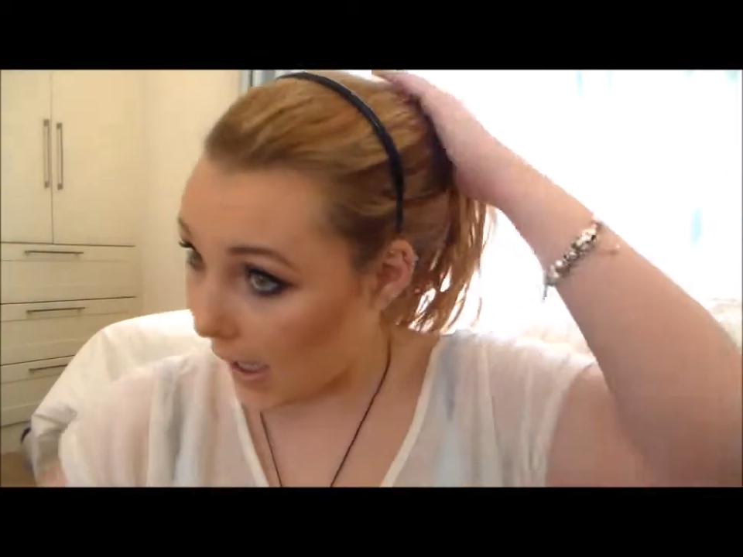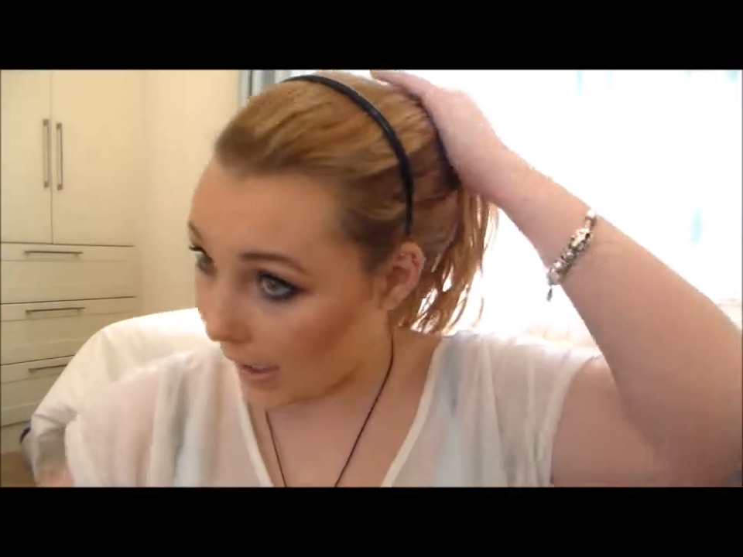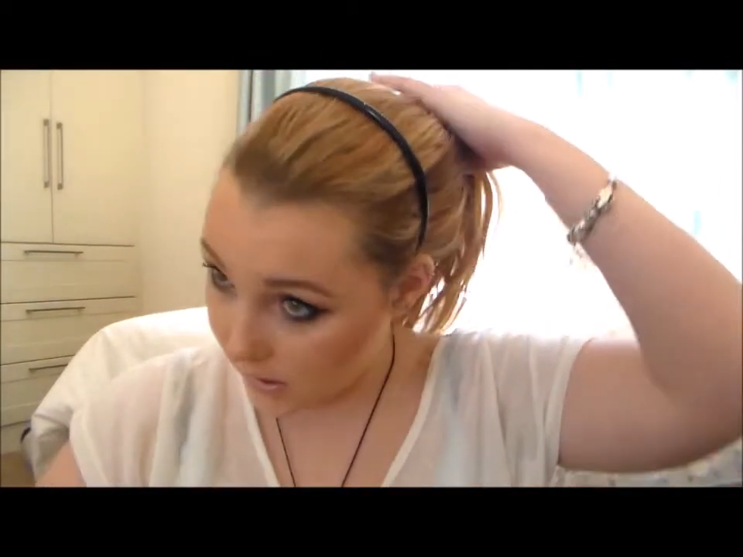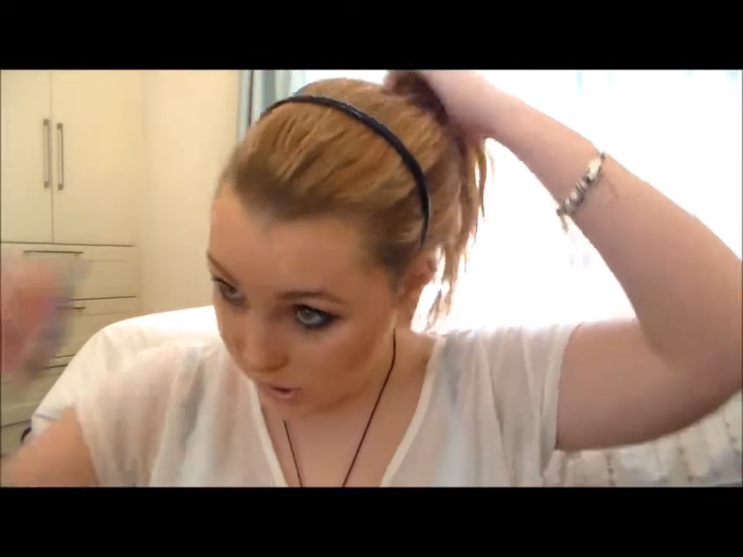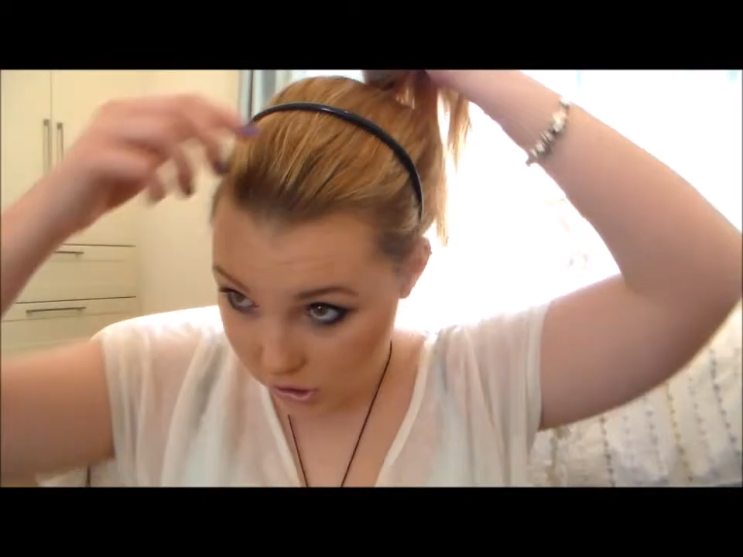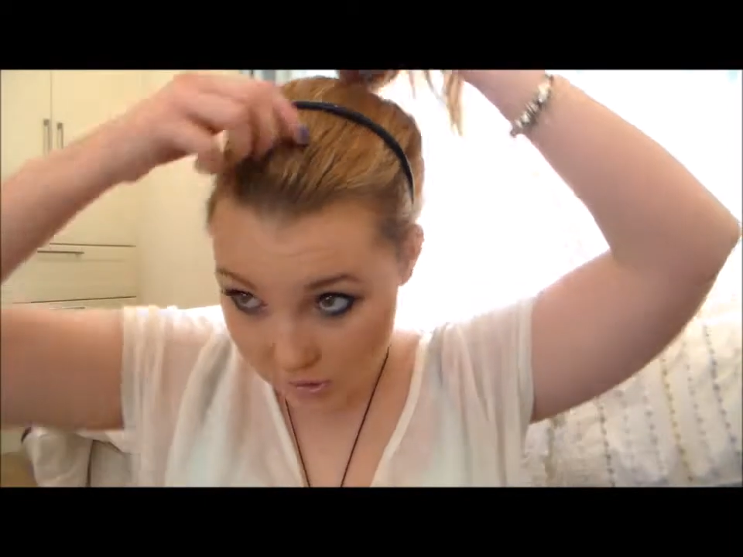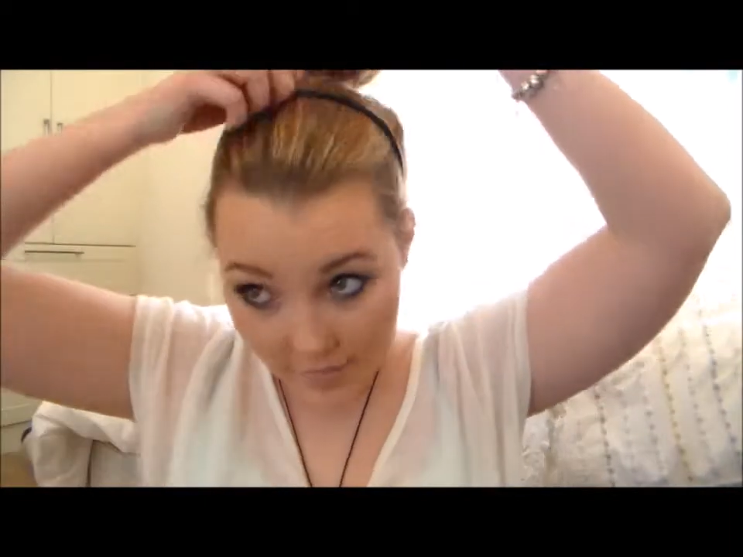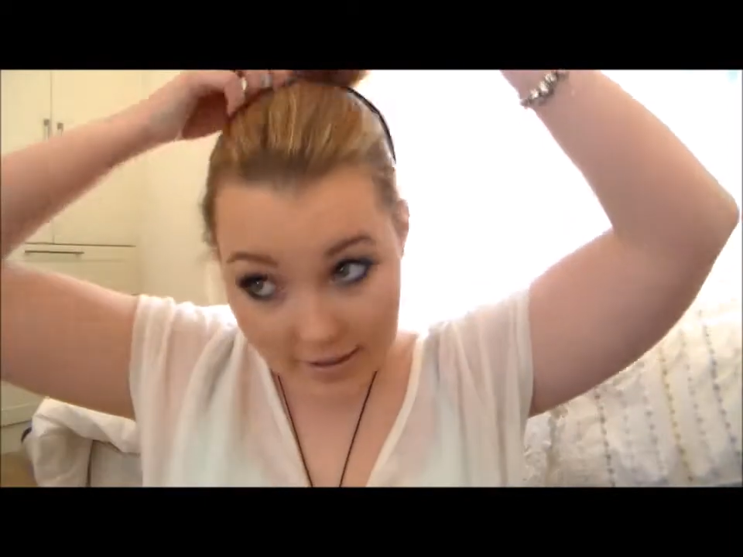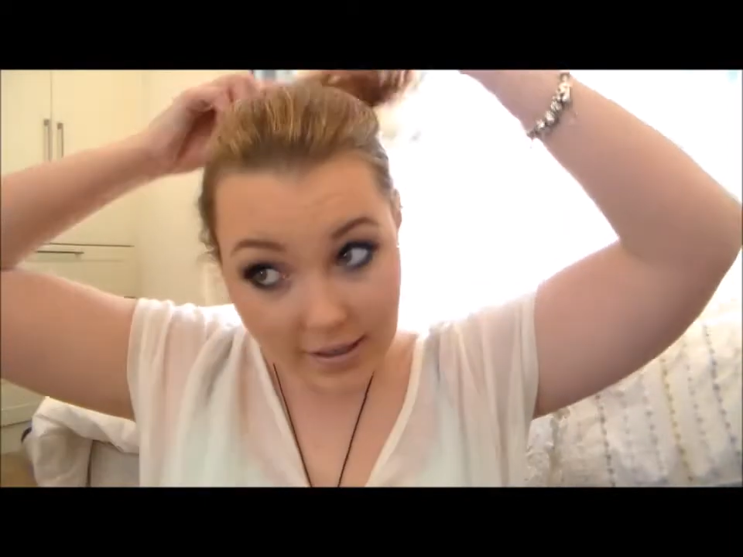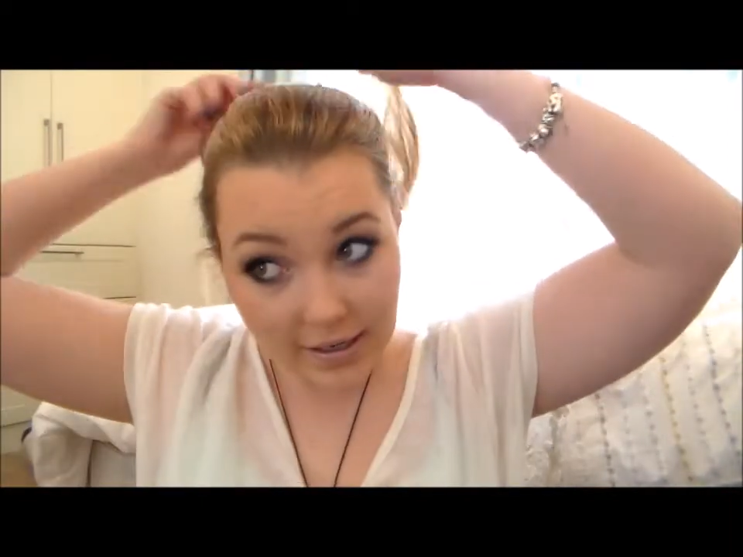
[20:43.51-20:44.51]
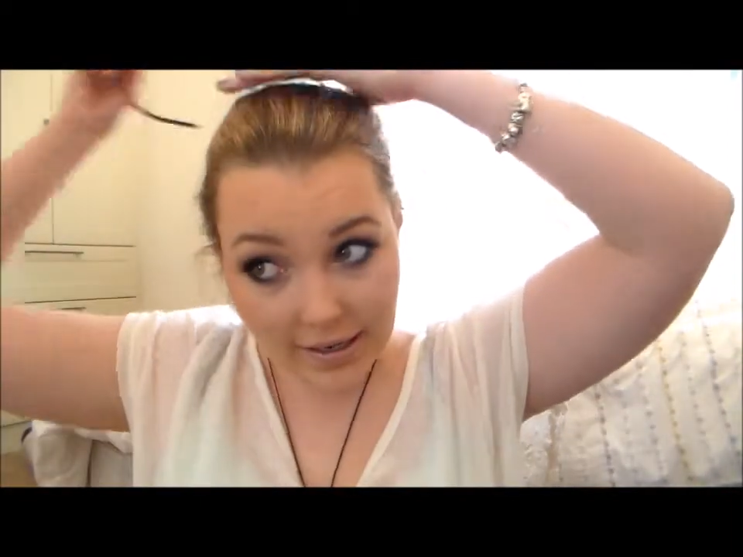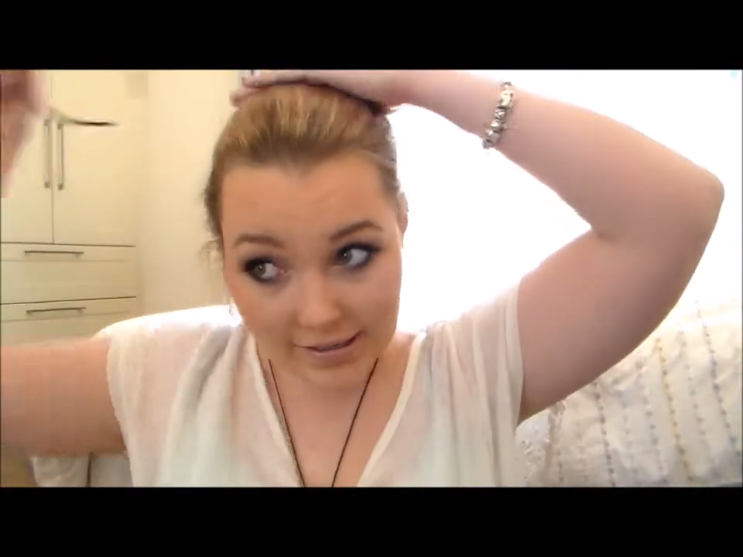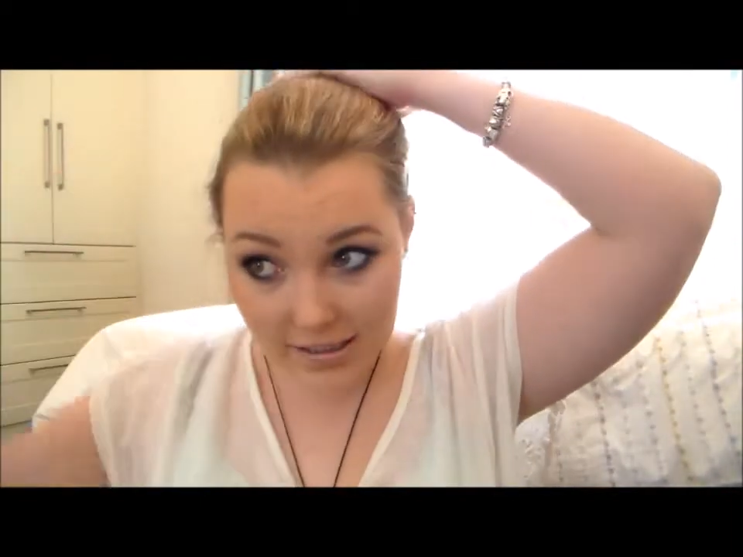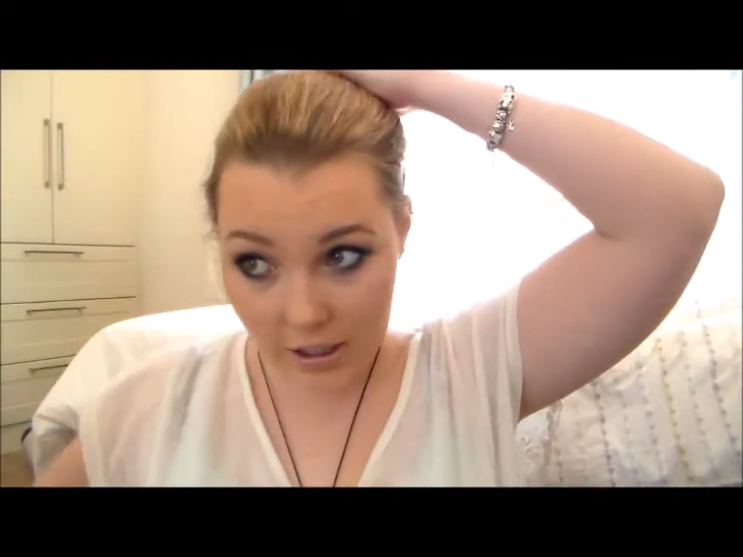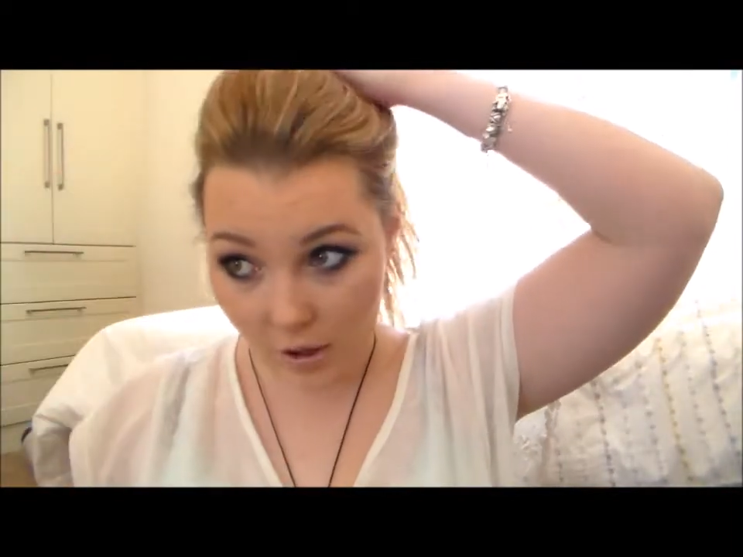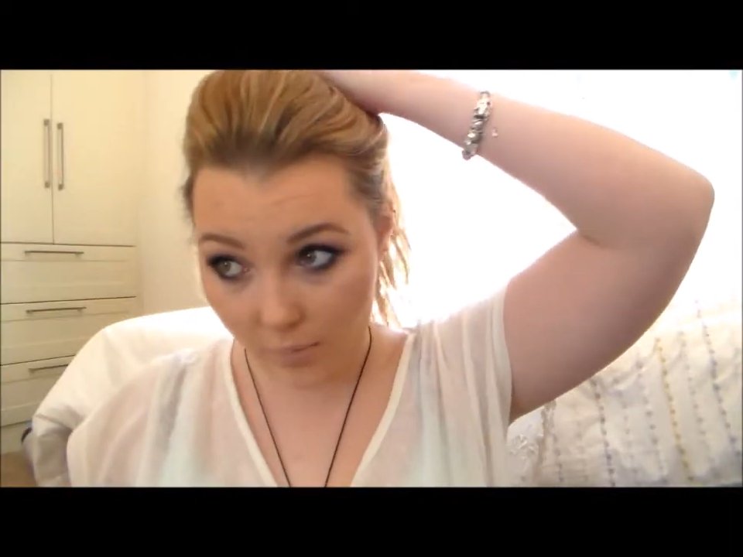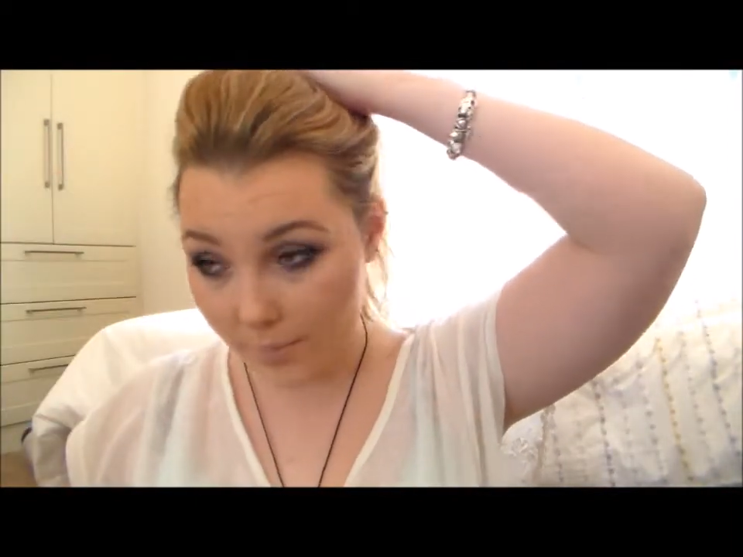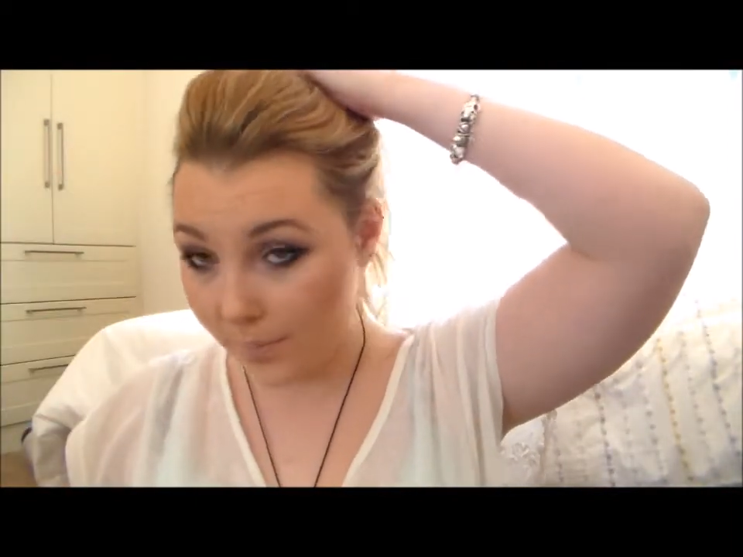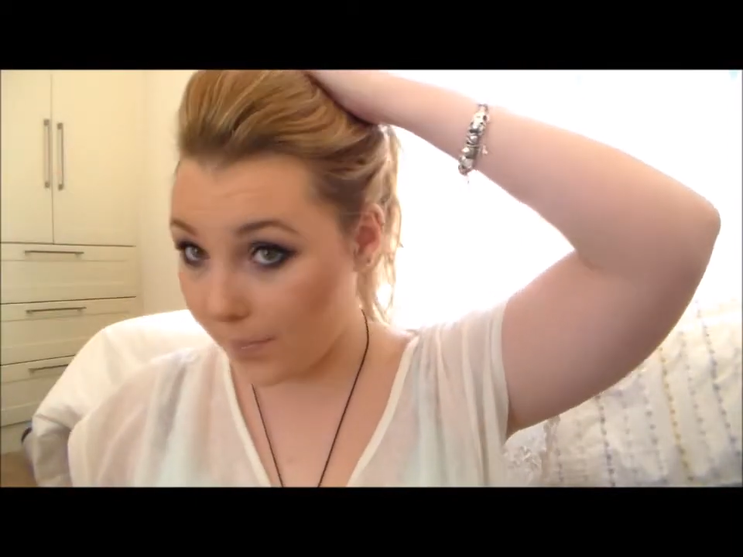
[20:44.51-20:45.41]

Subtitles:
and to make a nice little